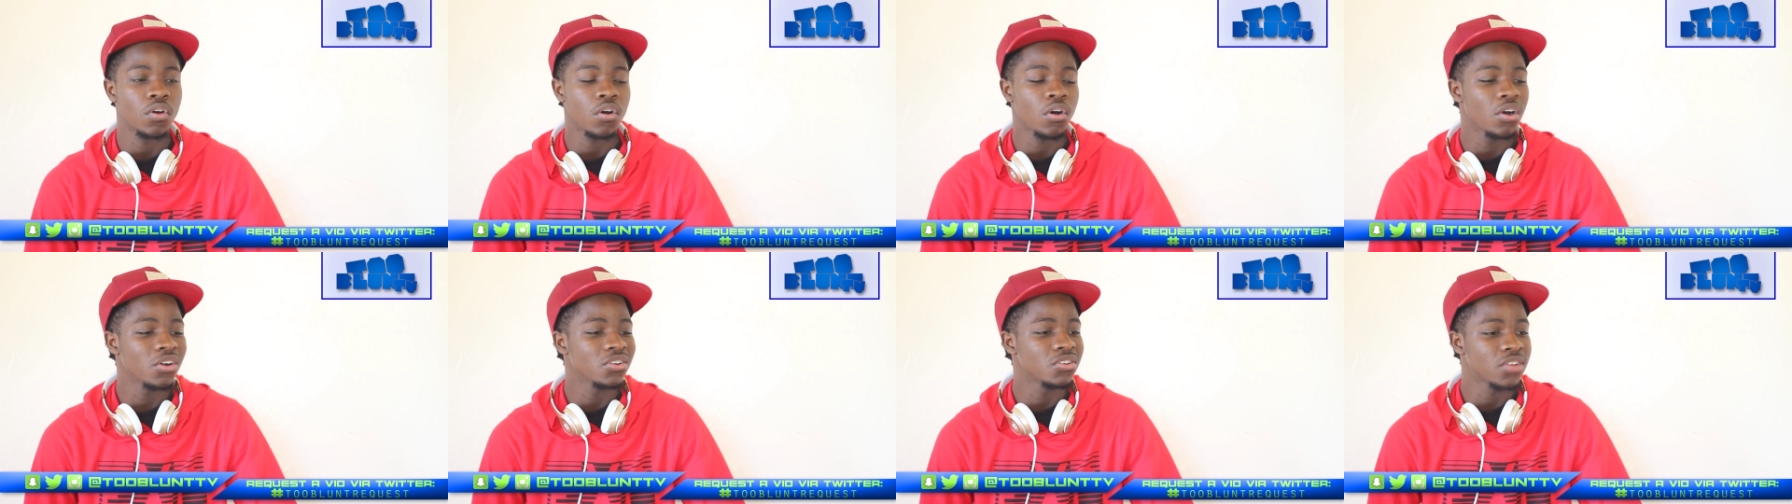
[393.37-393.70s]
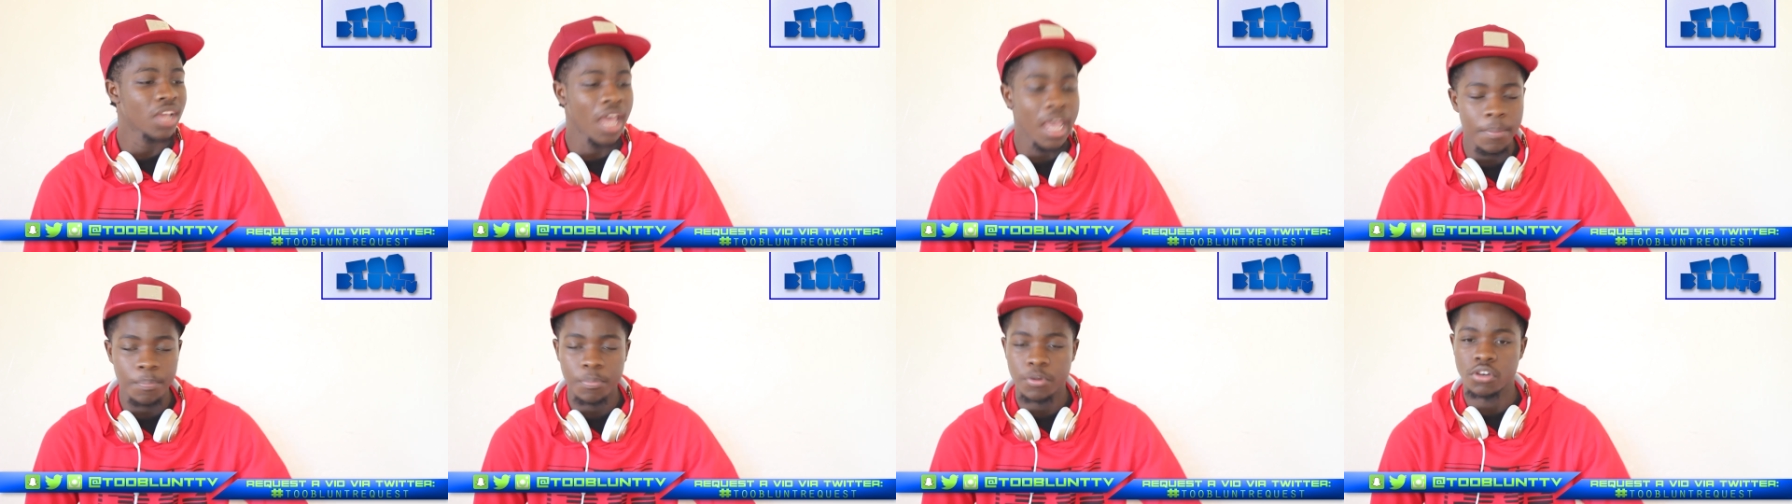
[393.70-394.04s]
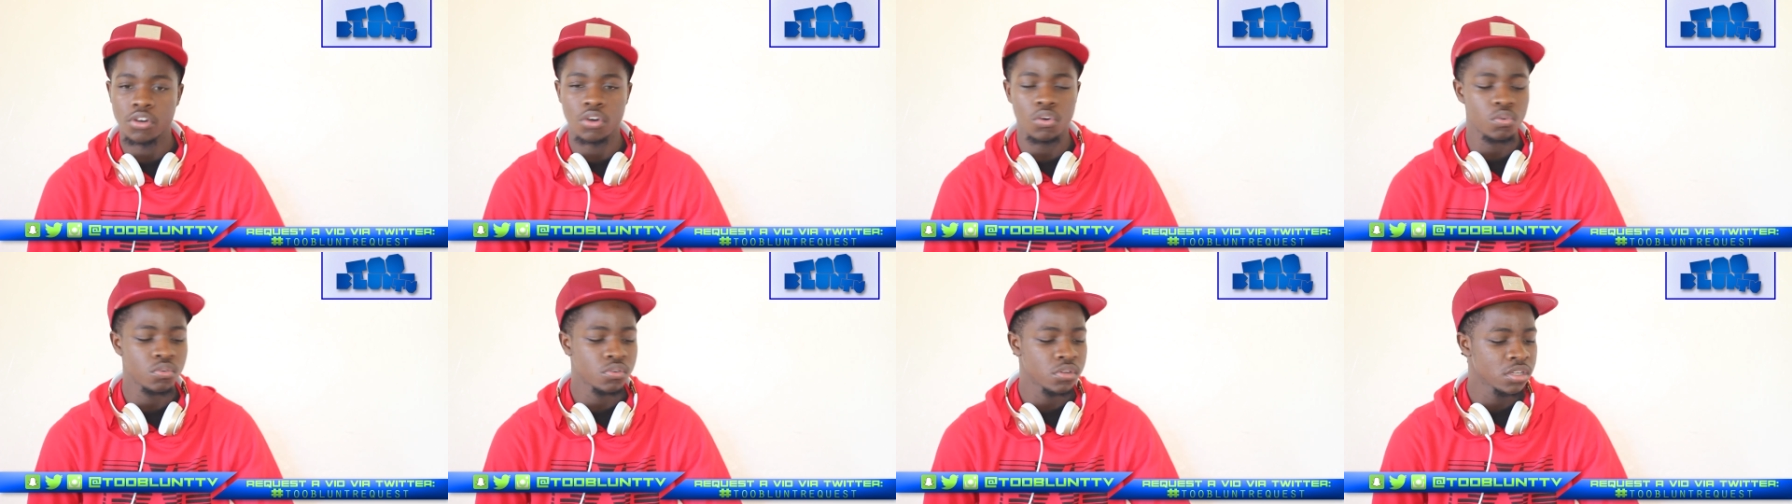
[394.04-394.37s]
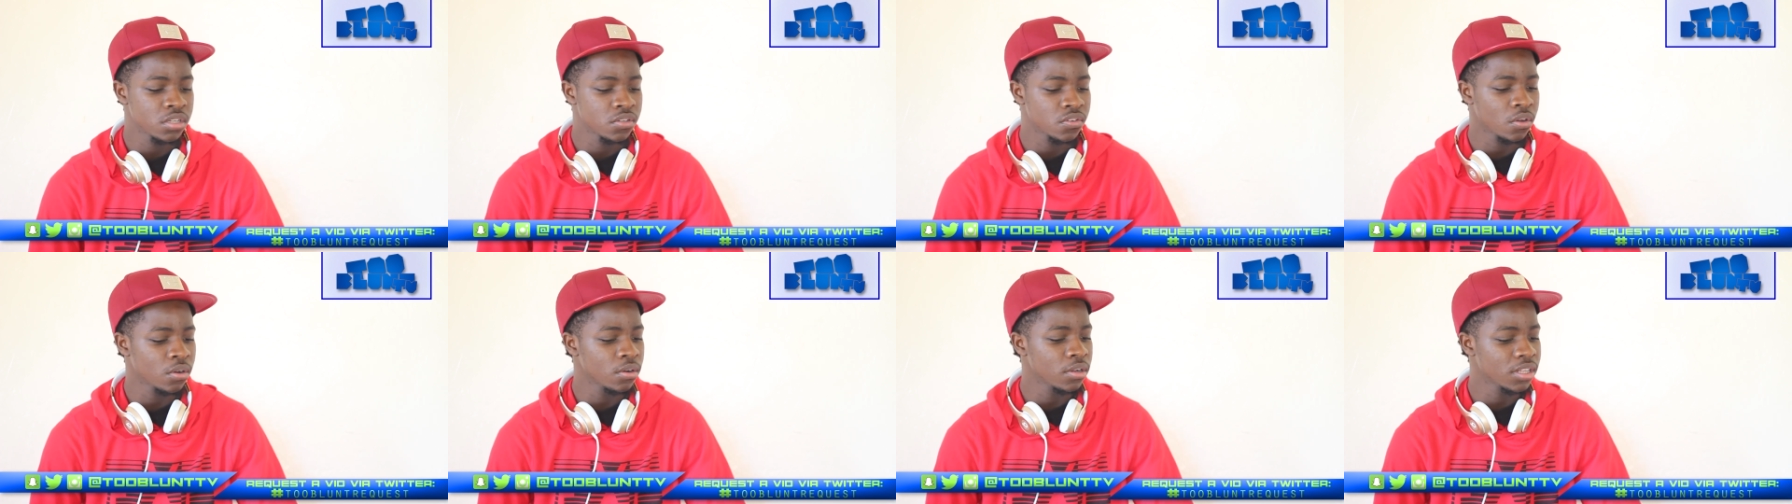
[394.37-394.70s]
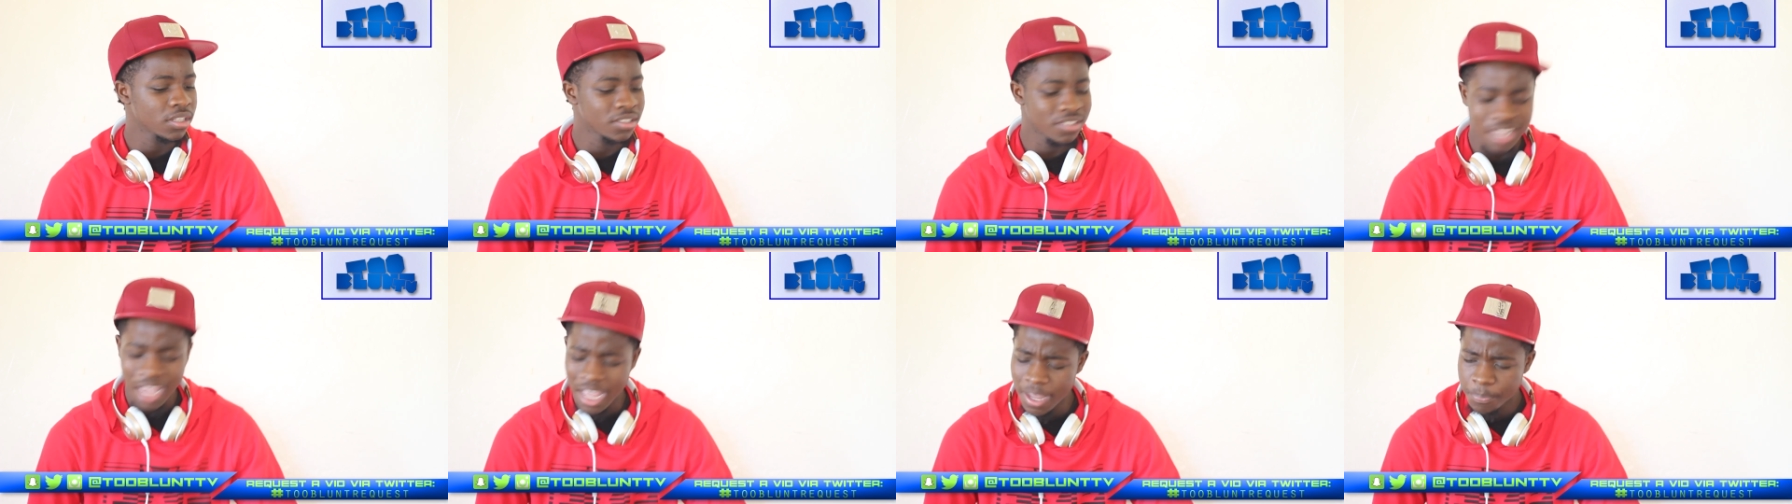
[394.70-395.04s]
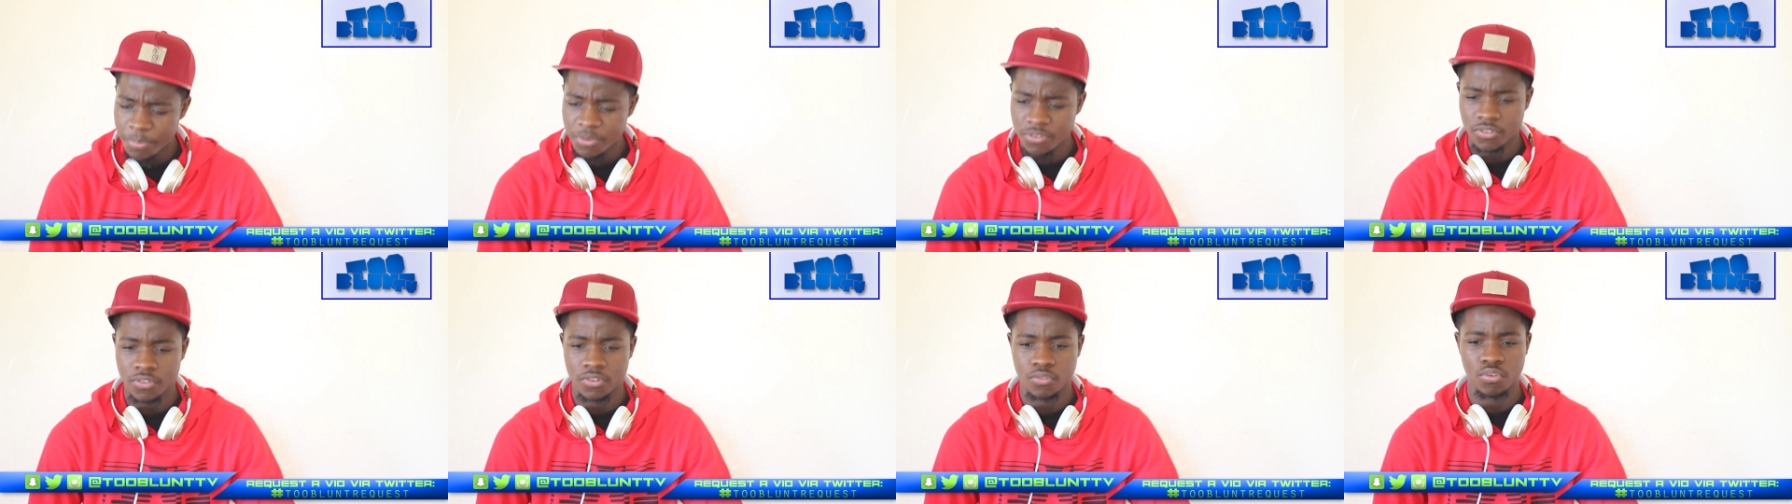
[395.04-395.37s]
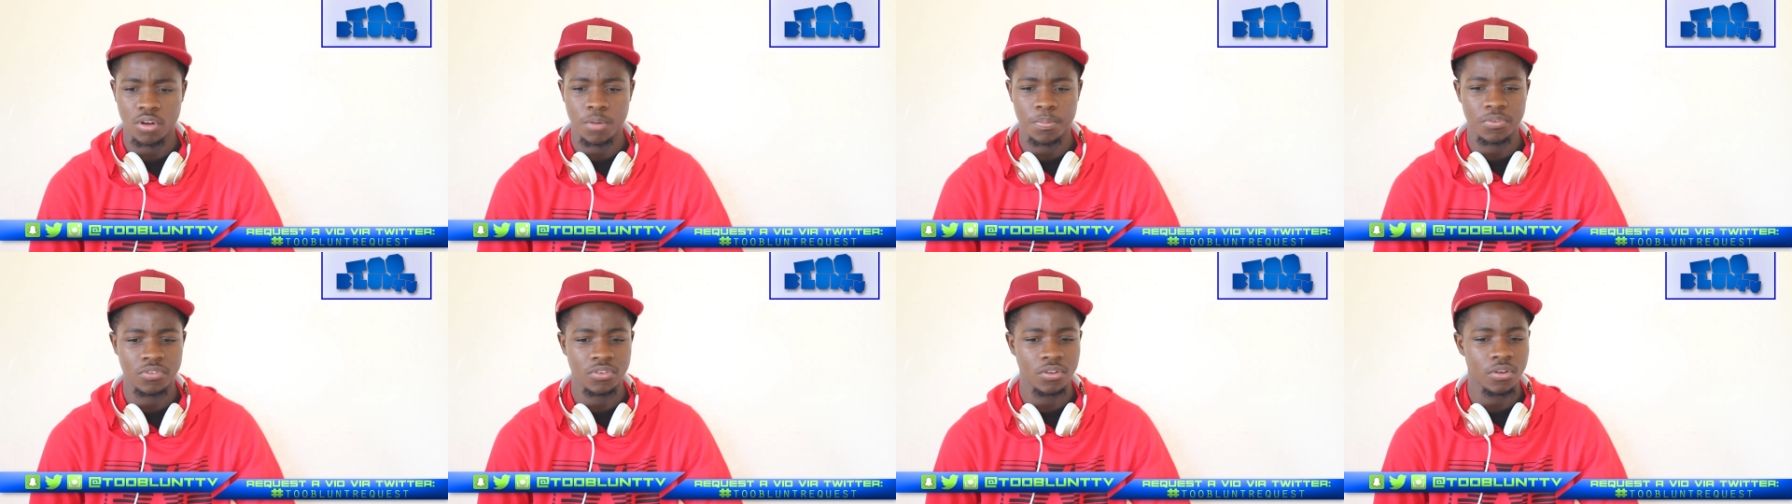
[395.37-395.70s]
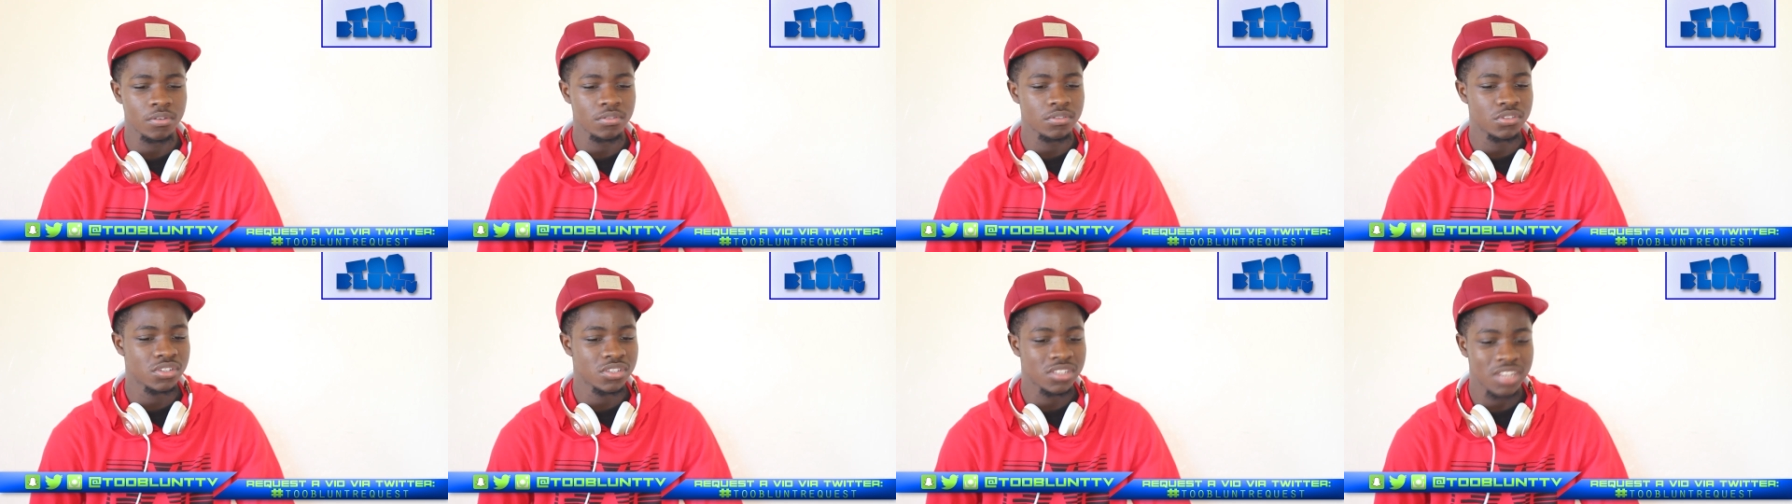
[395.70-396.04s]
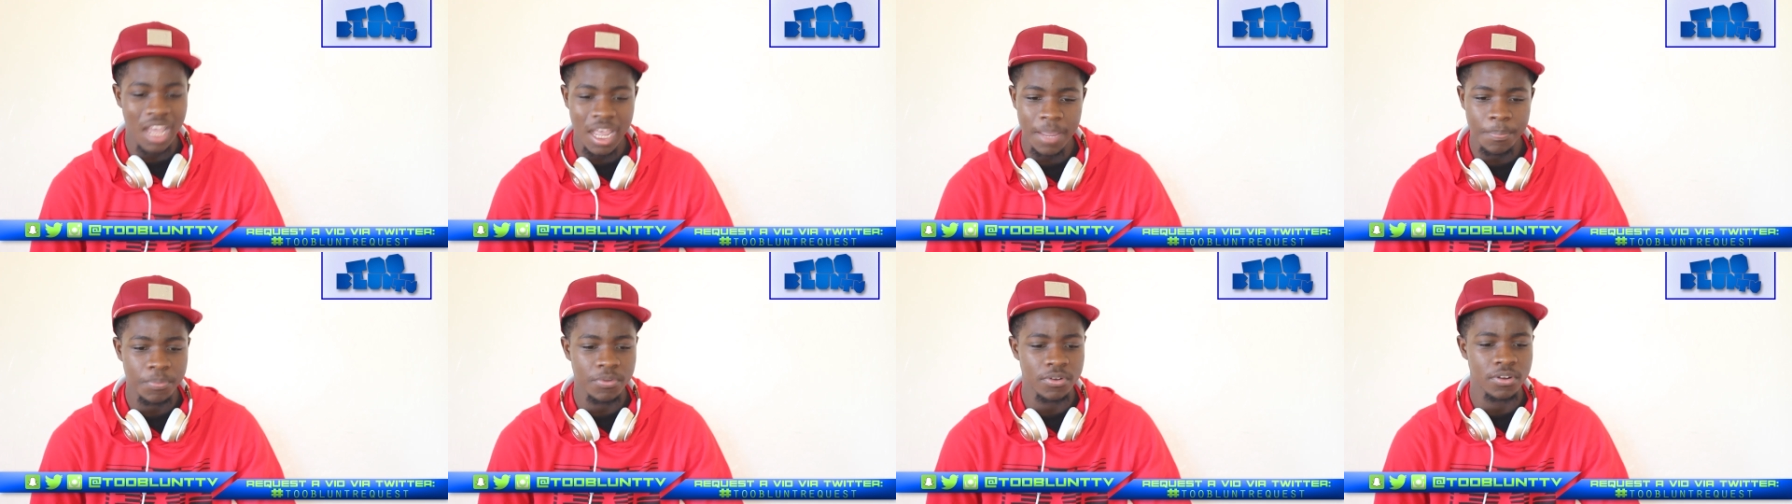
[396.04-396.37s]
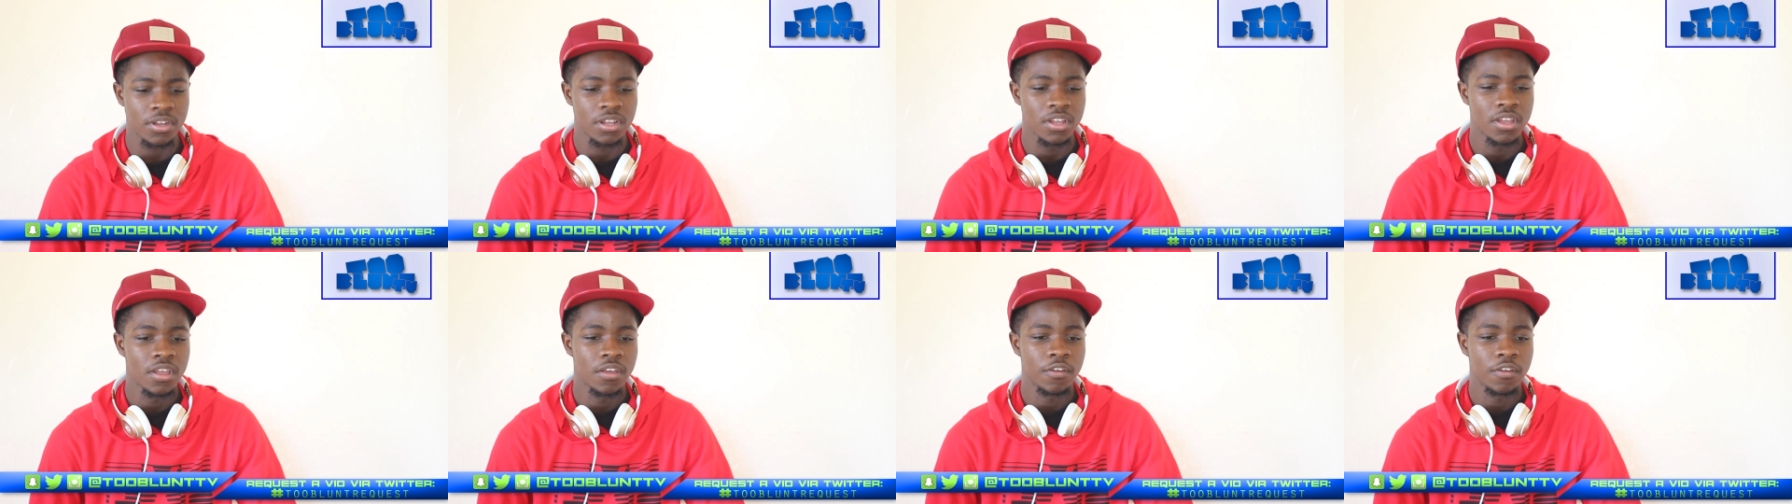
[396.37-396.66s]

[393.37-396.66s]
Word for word: all type of goldies, all type of strippers, all type of